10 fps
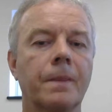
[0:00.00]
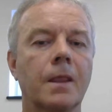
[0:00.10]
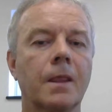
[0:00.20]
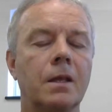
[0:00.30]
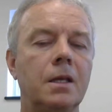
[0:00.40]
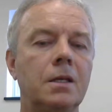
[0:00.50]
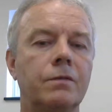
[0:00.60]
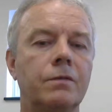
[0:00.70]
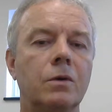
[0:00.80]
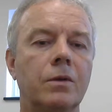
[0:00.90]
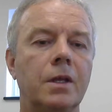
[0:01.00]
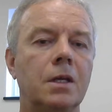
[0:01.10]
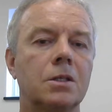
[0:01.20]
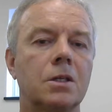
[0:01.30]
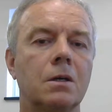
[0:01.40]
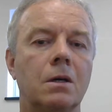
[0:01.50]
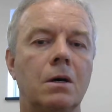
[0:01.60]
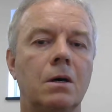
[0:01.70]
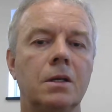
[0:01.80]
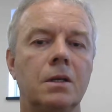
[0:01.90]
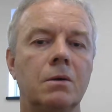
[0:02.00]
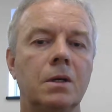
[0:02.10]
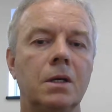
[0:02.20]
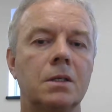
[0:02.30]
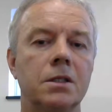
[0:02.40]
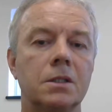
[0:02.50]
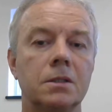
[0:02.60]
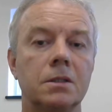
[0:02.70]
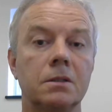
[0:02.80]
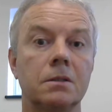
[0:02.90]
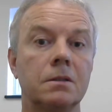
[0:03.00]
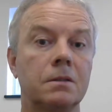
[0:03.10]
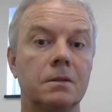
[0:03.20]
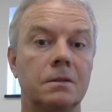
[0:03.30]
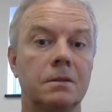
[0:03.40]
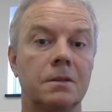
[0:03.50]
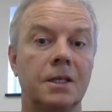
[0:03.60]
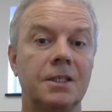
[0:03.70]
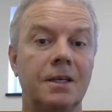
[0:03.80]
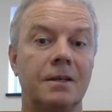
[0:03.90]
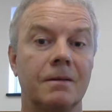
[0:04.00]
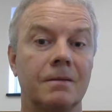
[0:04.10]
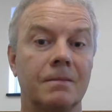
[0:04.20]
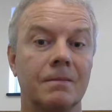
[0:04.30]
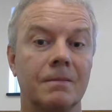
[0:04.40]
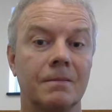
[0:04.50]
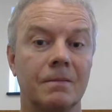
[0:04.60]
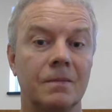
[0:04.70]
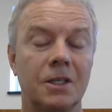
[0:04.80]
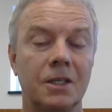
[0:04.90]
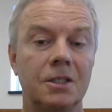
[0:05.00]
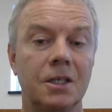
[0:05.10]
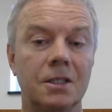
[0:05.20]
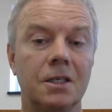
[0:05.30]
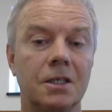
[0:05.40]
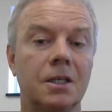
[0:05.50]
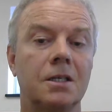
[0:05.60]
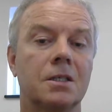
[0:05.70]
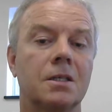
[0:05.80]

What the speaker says: These 4 things are all that there is. That's it. These things exist.